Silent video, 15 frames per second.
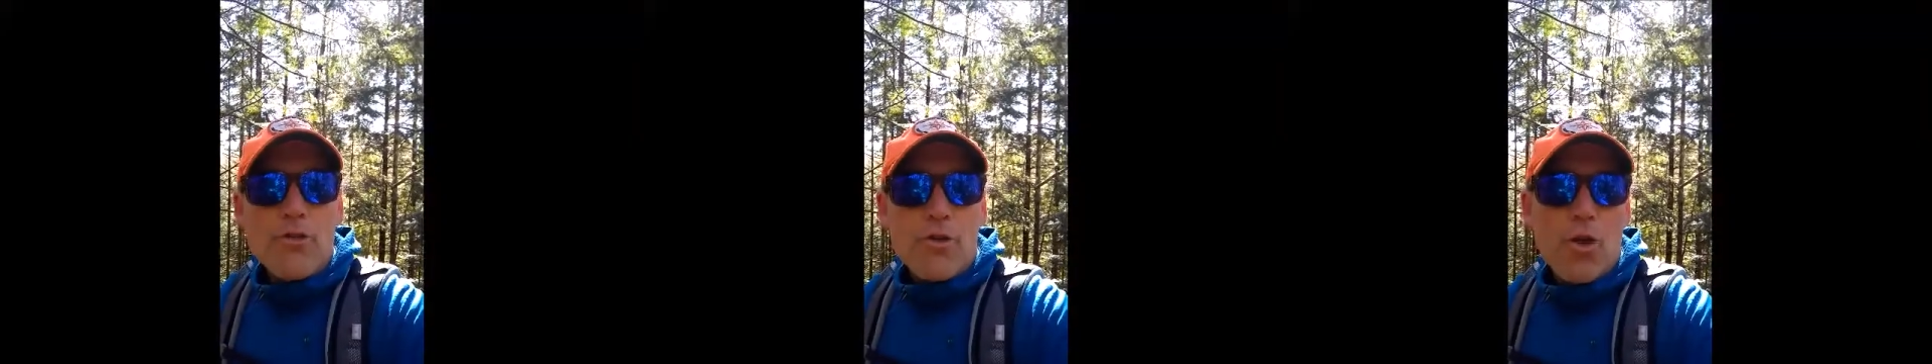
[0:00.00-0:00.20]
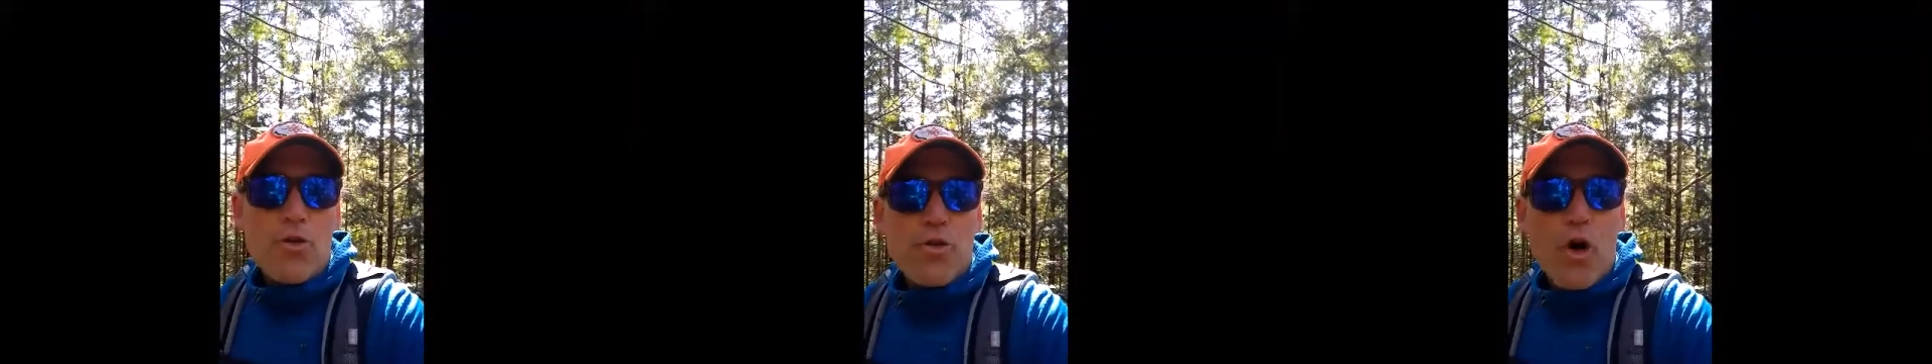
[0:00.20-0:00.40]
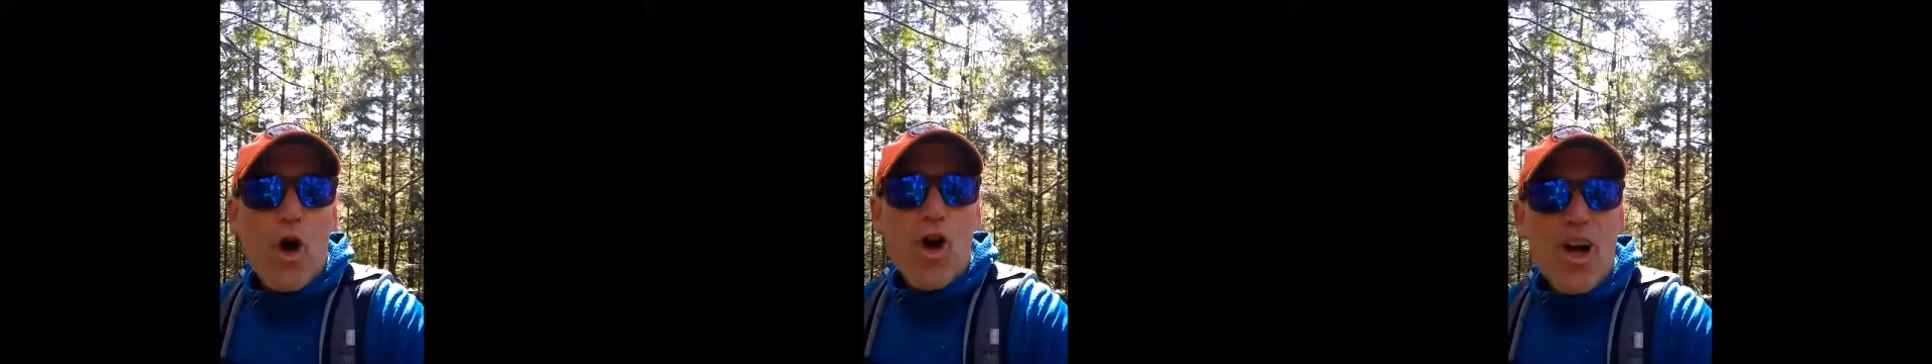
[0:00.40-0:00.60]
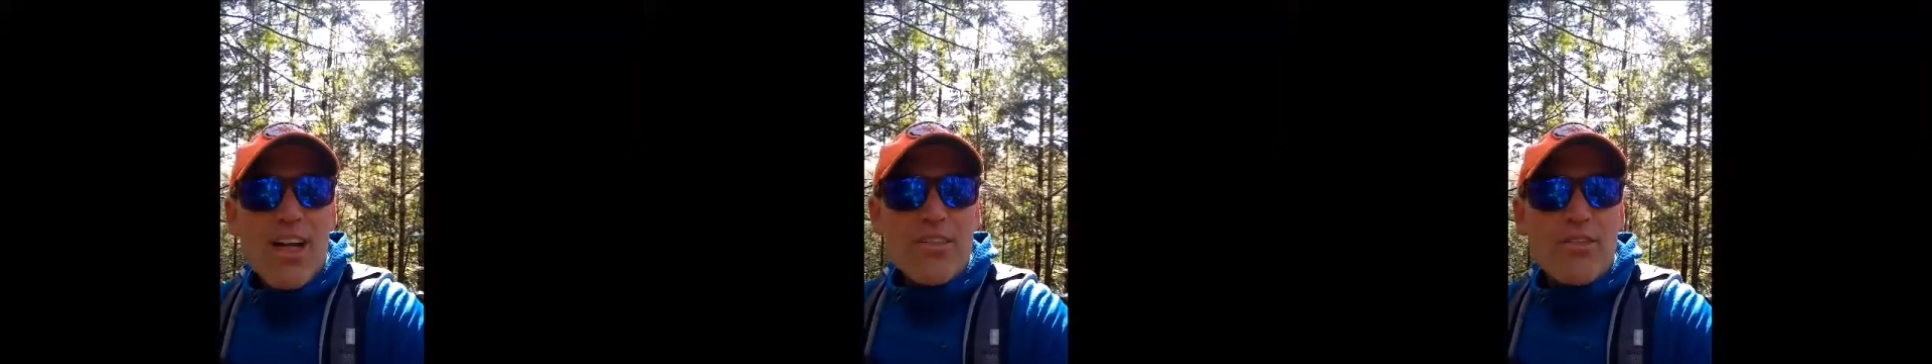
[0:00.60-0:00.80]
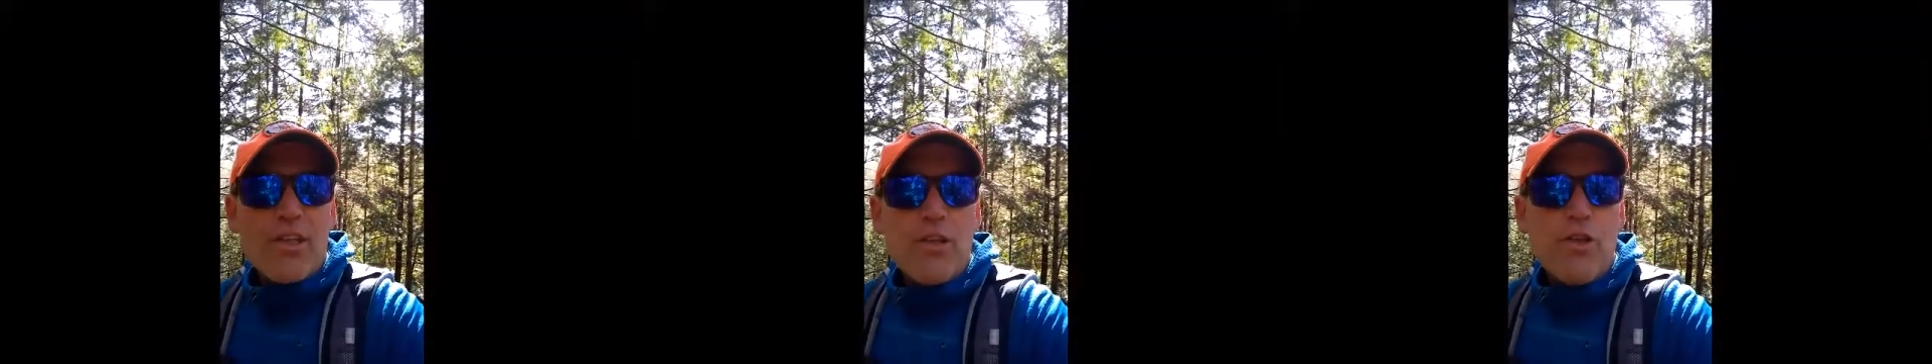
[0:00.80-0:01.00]
those are all
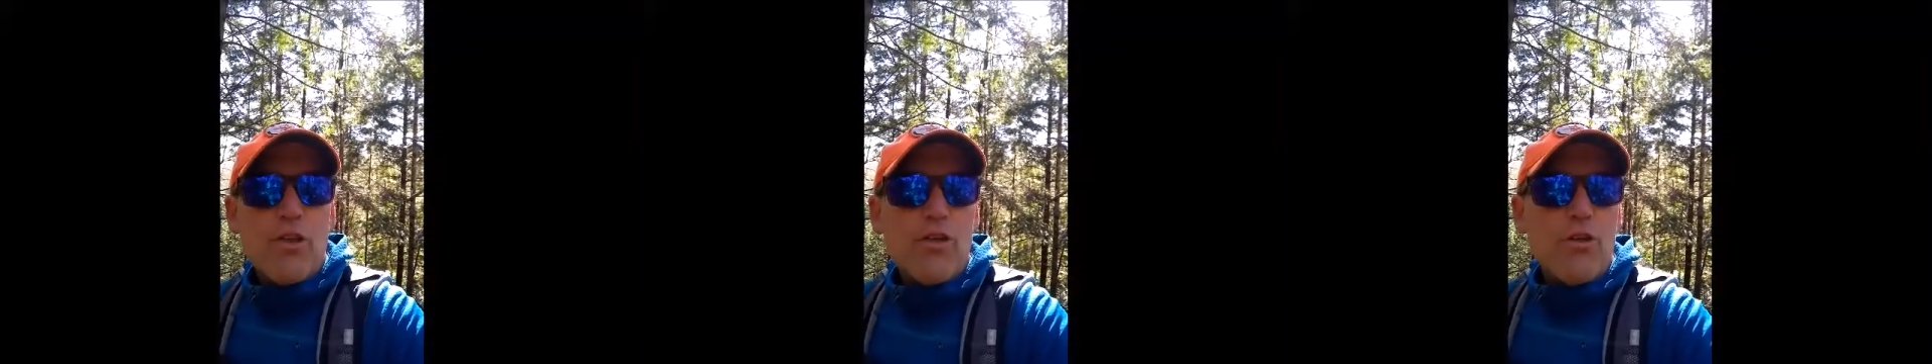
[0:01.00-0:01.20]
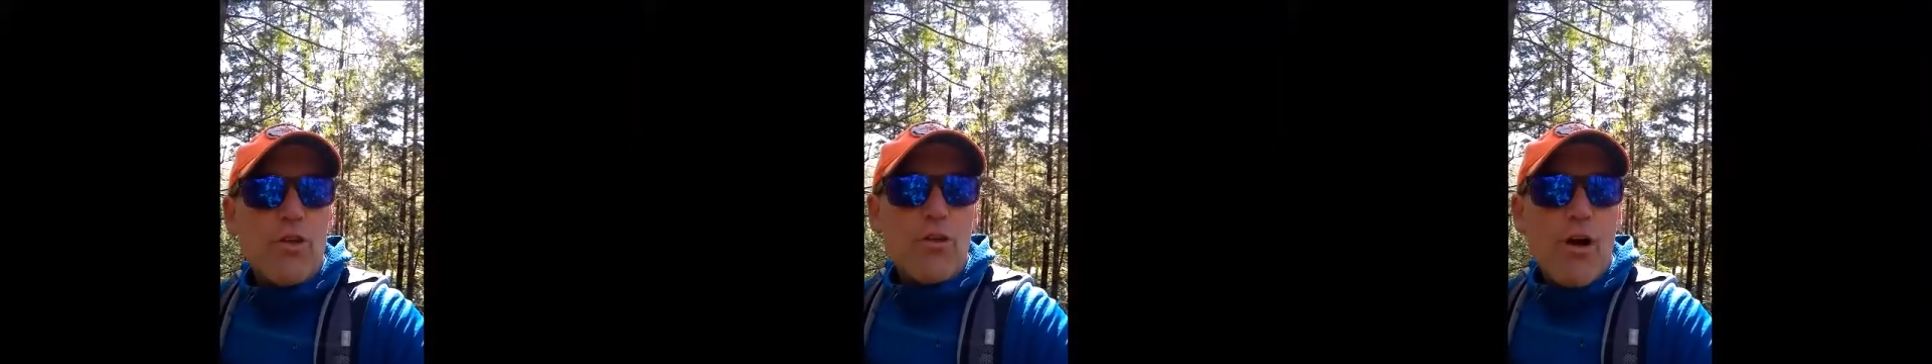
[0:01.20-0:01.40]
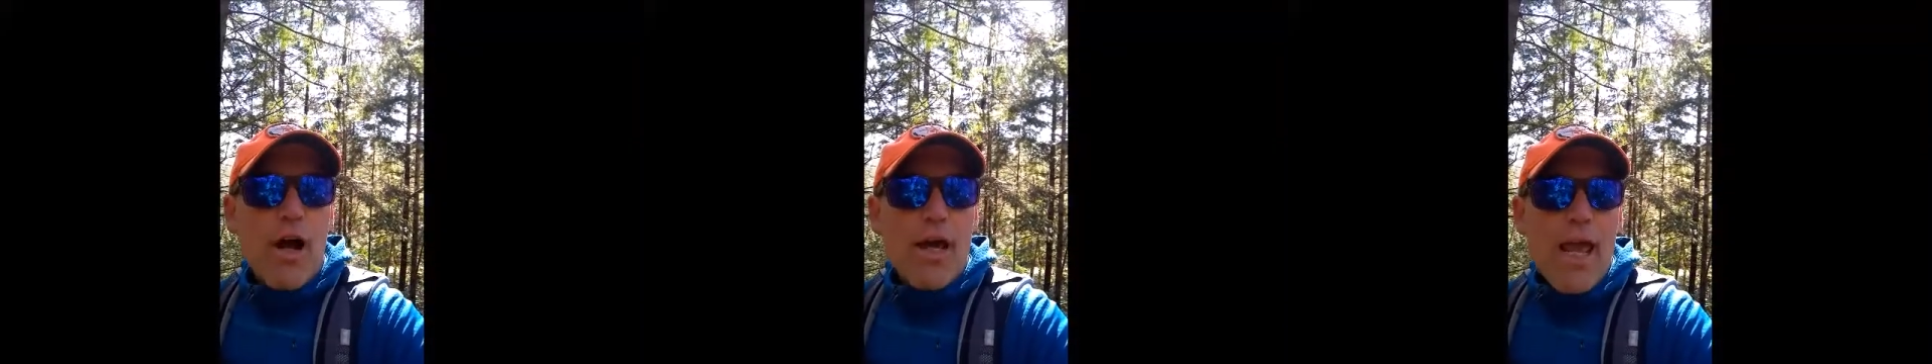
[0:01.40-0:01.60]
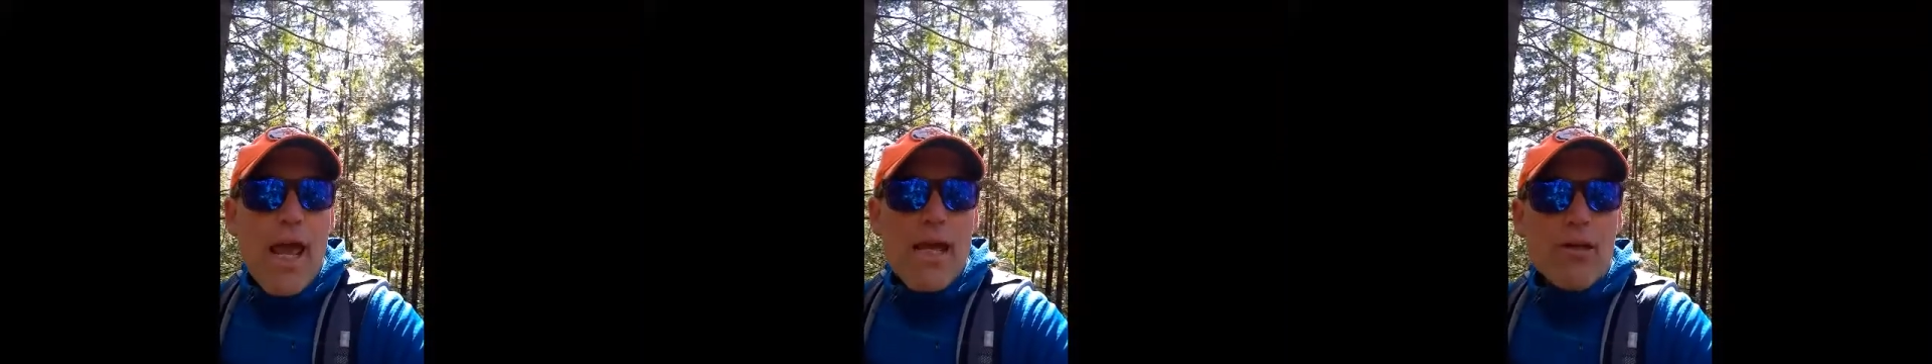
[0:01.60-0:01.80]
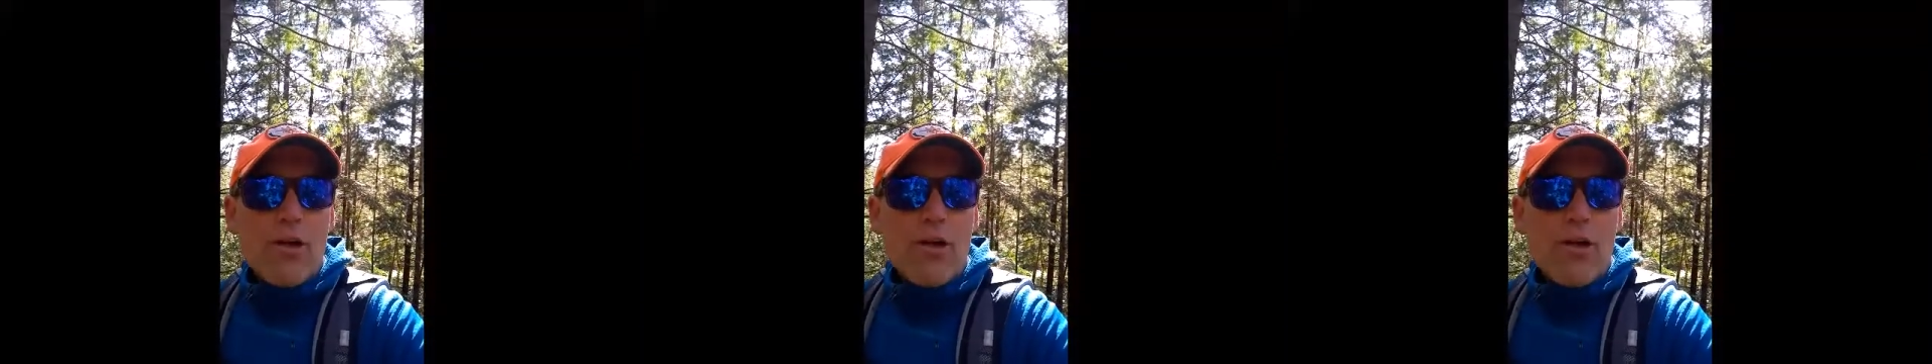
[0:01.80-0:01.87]
kinds of things you can do in your IA.